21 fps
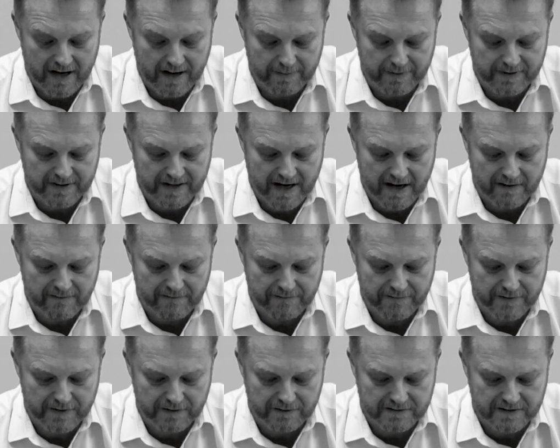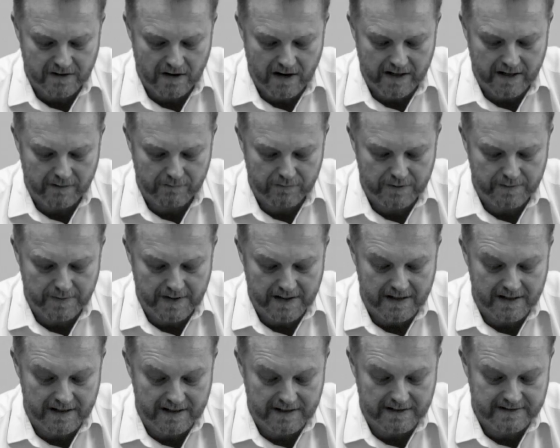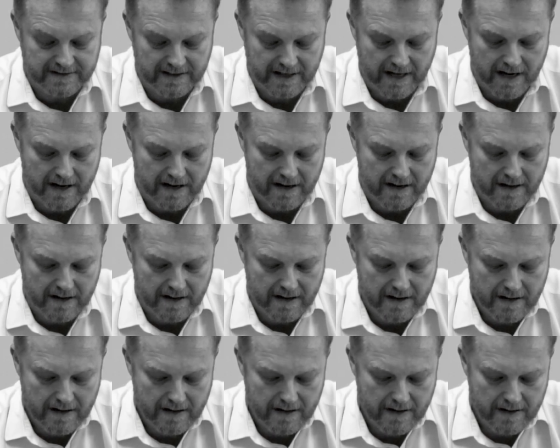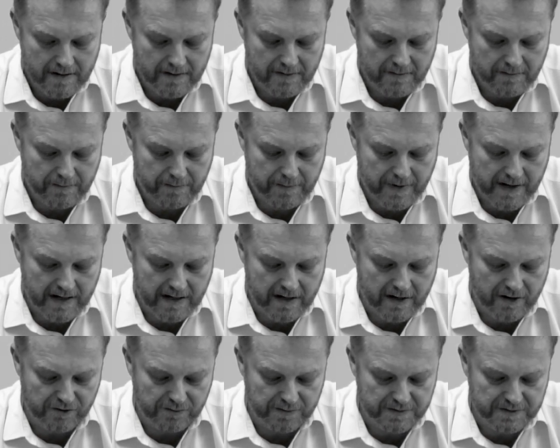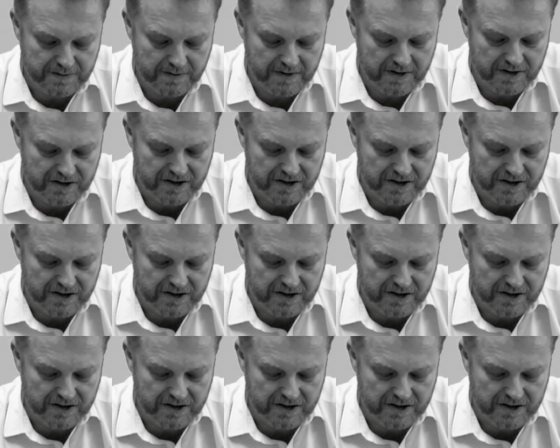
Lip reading: Up and down feels like it would be easier, but it helps with the